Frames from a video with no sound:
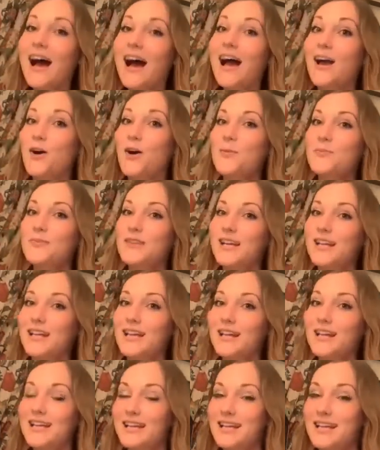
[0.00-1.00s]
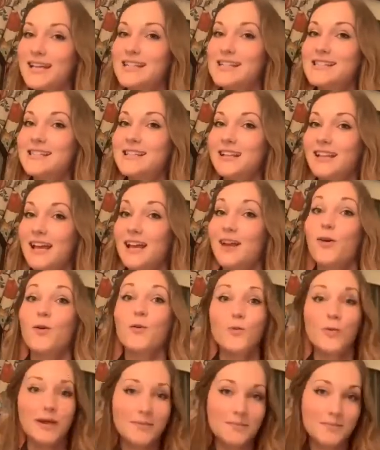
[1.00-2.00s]
I hope that it is like
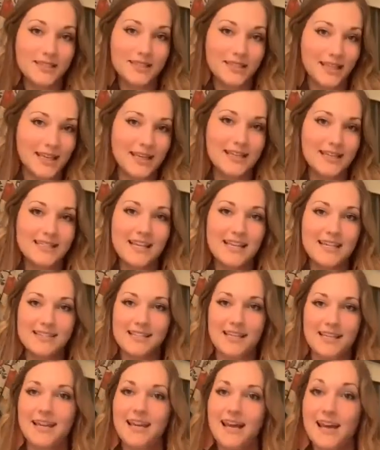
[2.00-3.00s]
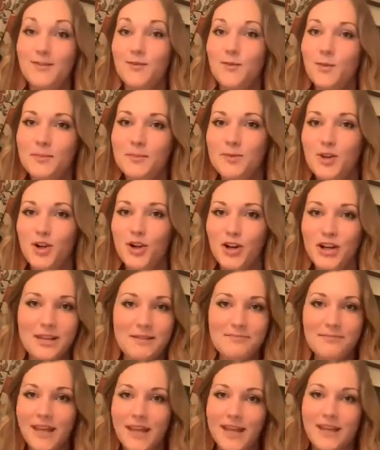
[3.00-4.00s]
whipped, like it tastes like kind of whipped
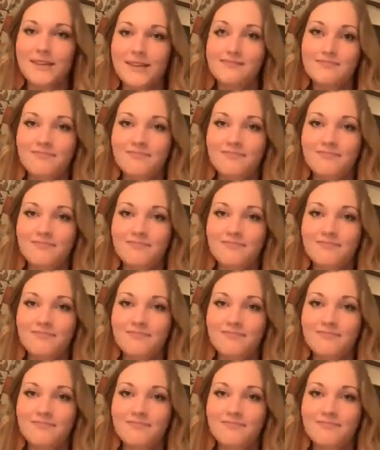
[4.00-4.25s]
cream, like